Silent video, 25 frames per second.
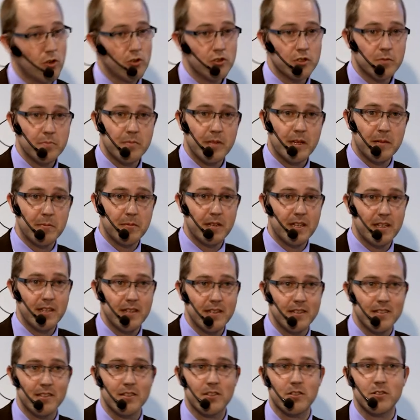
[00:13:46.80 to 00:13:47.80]
knows? Maybe
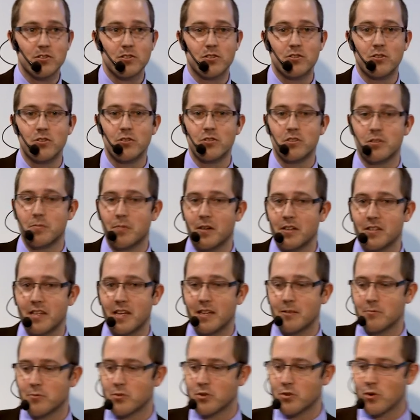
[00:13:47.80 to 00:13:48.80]
concerns about
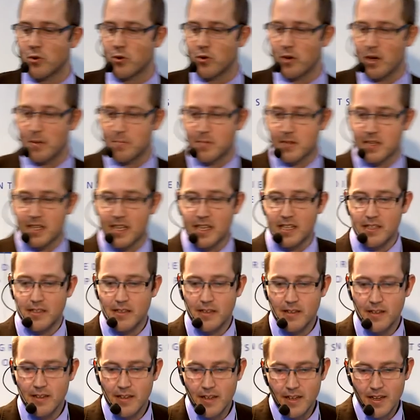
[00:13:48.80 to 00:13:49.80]
that will go up again.
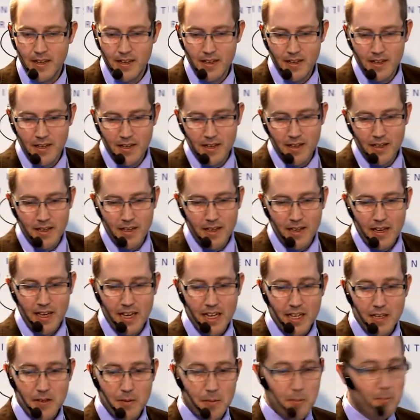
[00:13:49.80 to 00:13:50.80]

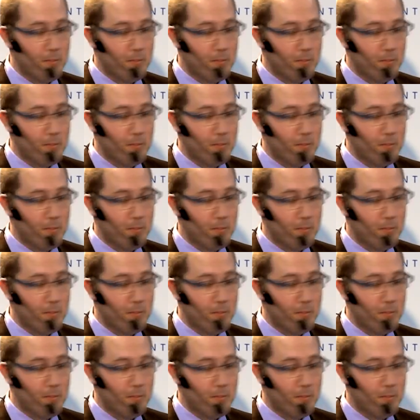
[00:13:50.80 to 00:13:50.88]
And